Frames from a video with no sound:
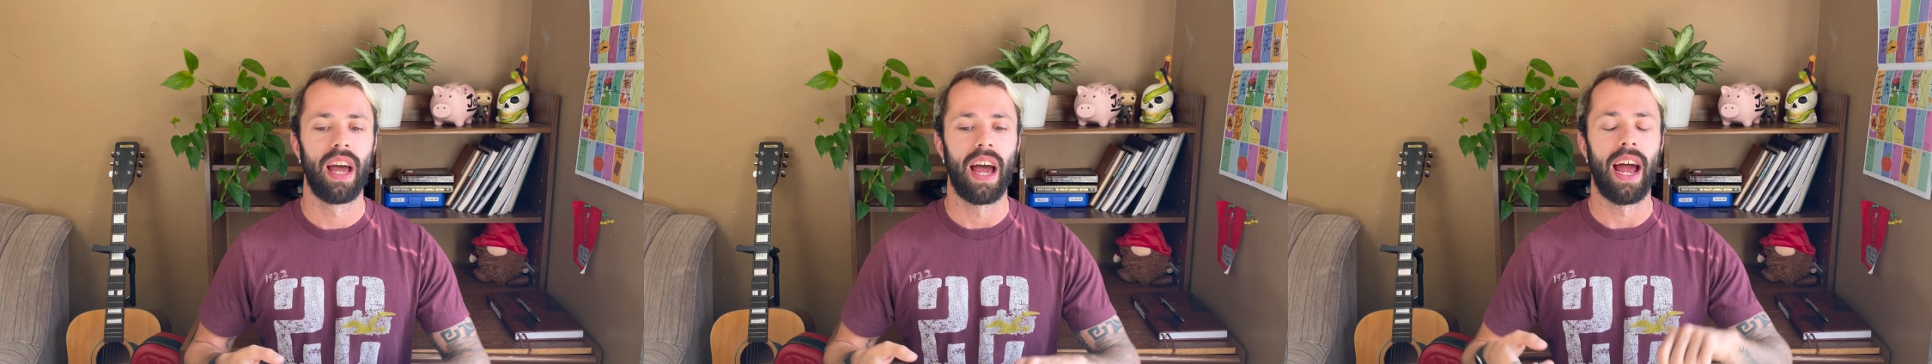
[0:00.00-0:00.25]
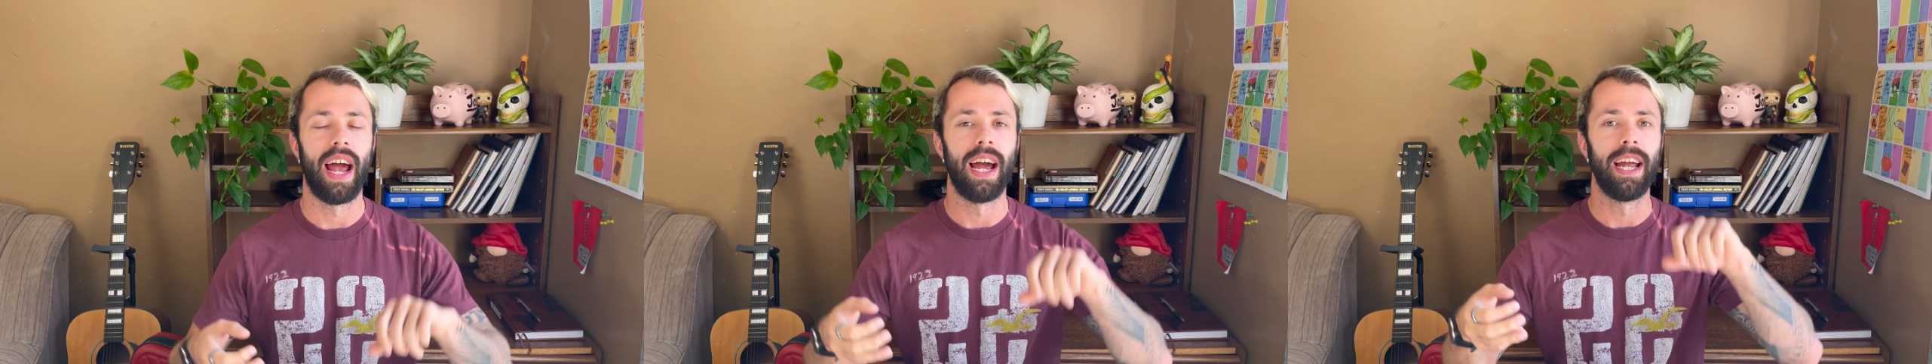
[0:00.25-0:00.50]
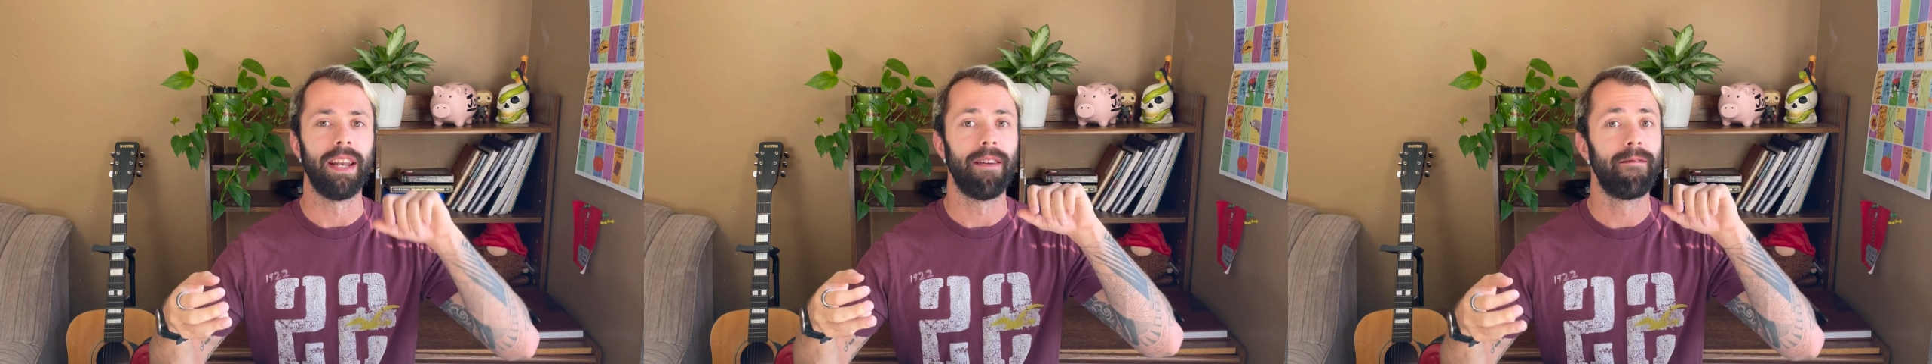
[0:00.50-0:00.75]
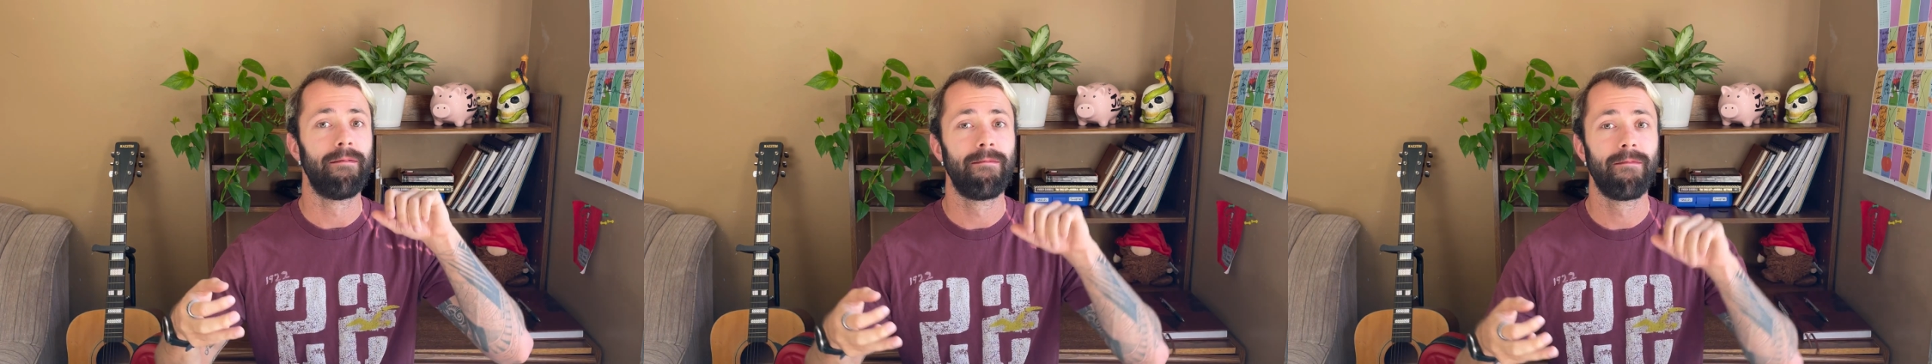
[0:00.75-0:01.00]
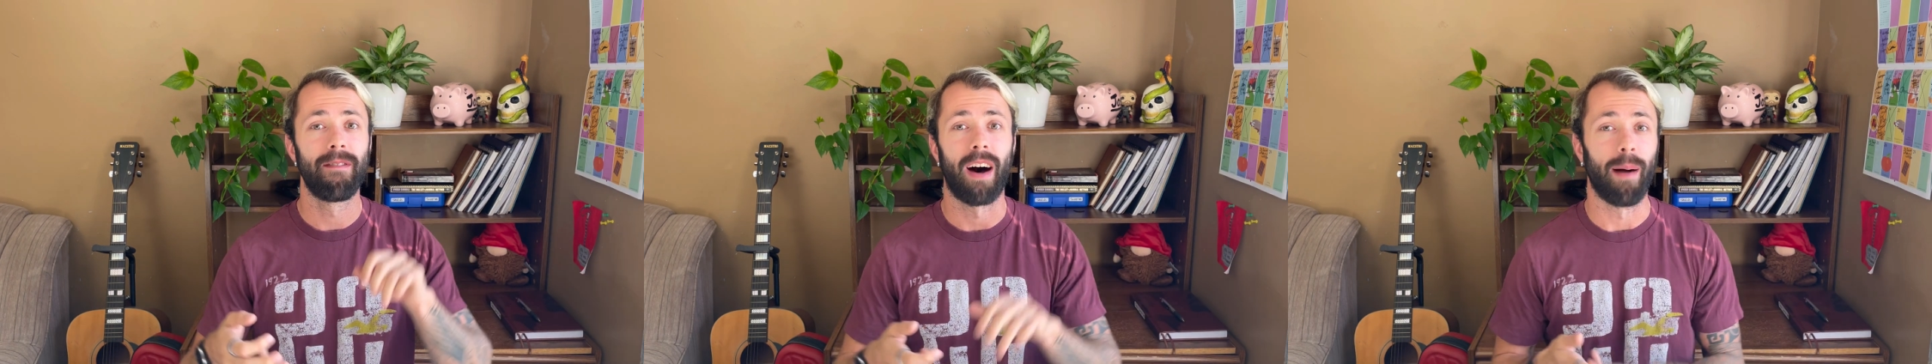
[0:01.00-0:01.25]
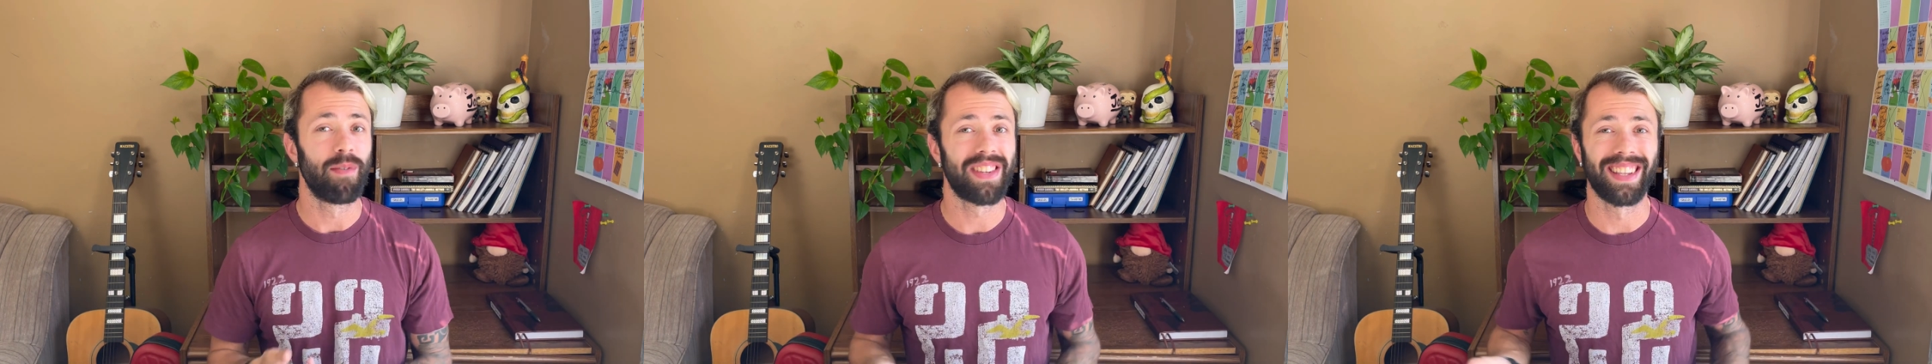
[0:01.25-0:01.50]
and
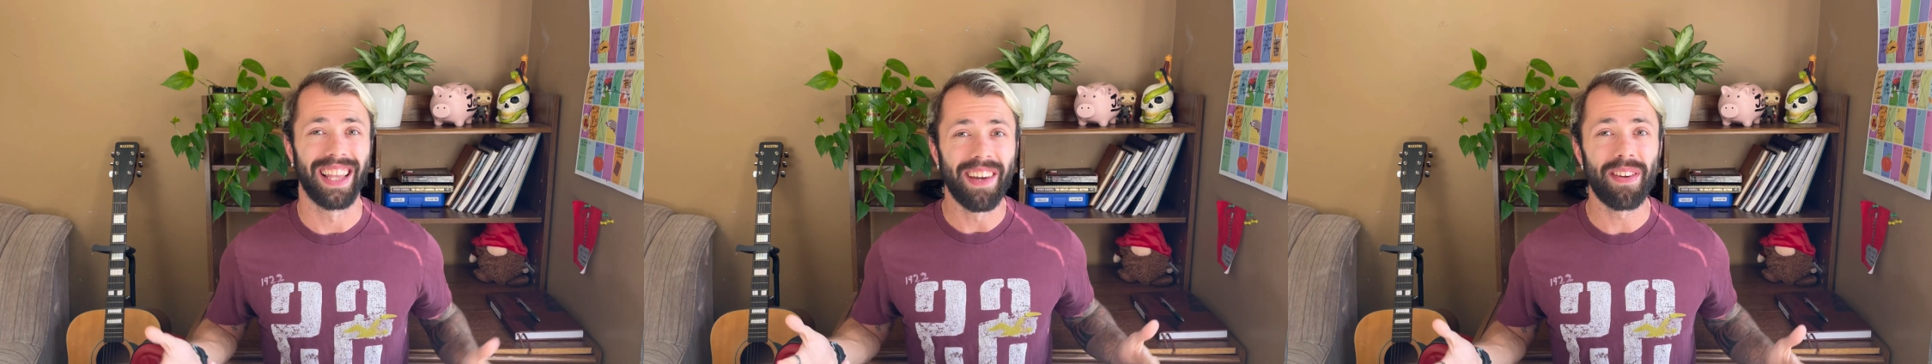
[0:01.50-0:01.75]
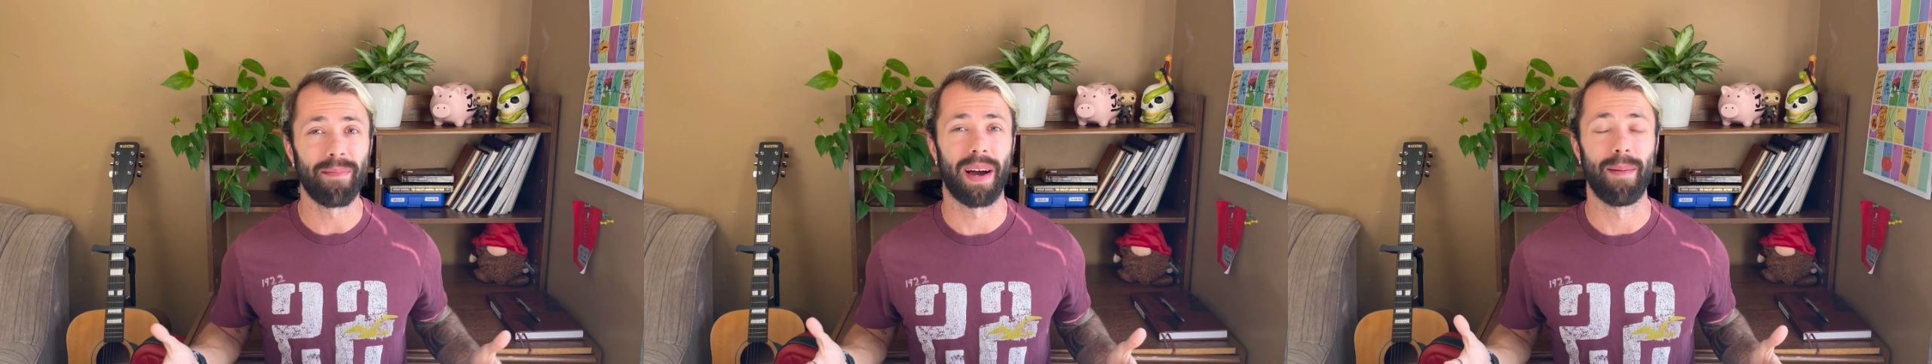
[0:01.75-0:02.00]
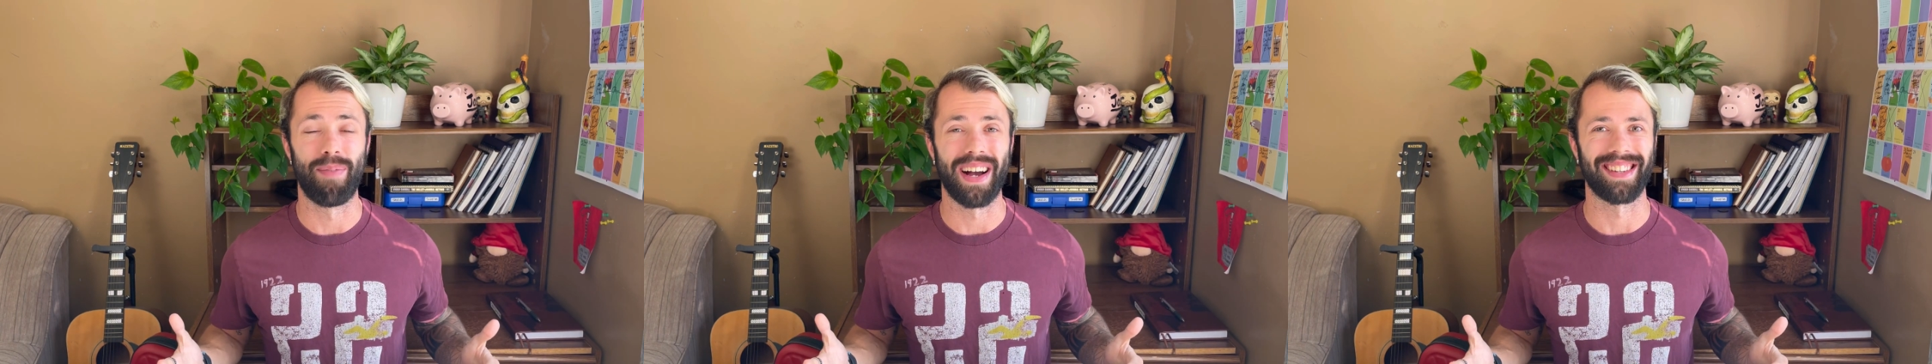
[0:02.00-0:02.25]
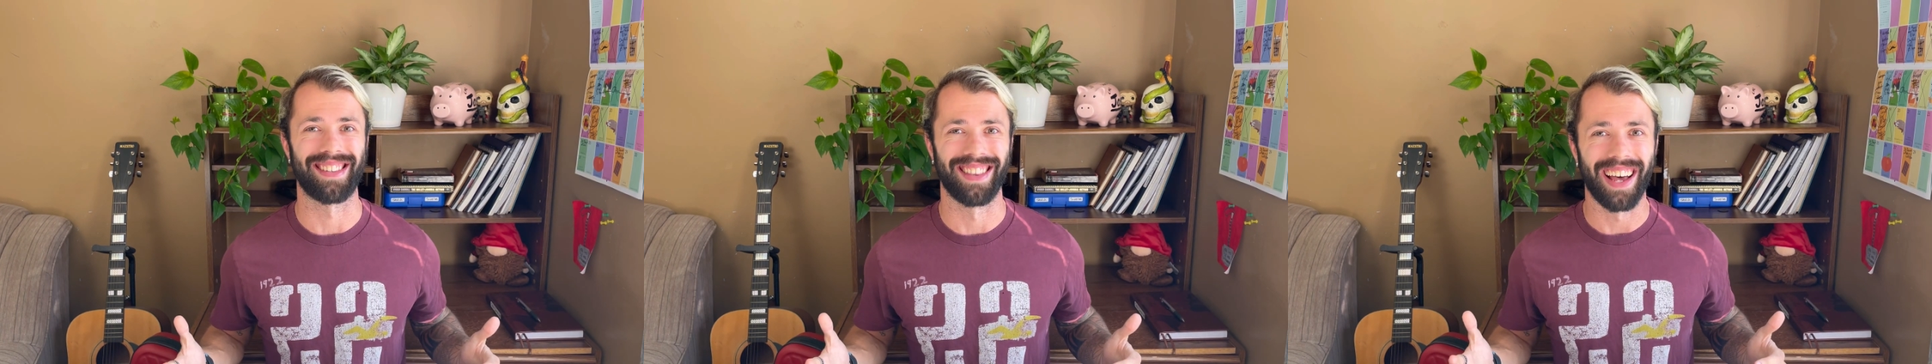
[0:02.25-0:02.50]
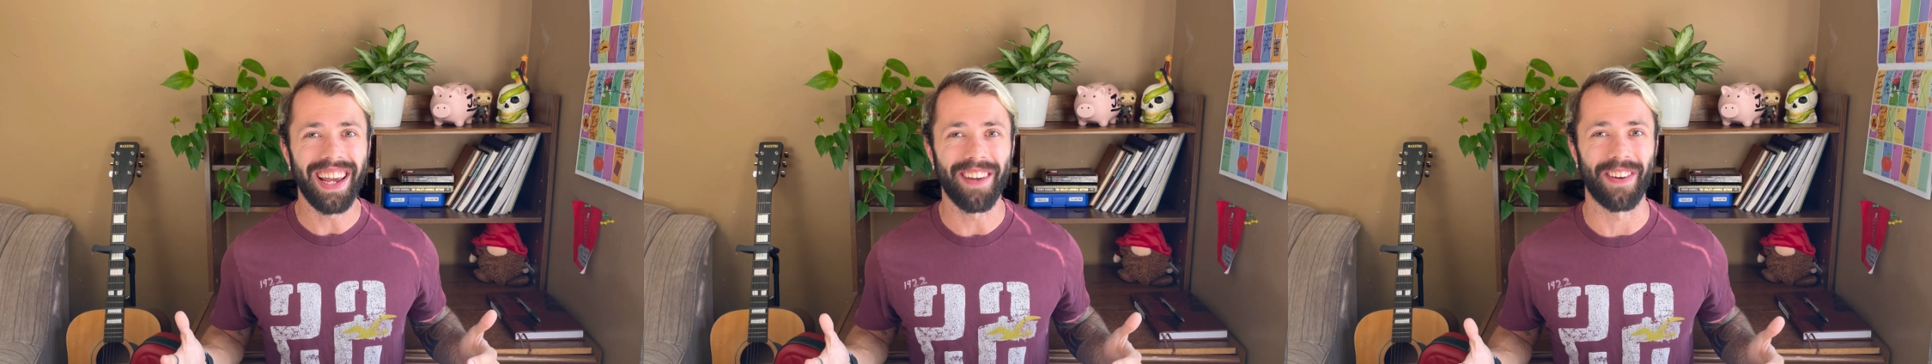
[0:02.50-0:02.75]
I'm just living my best life.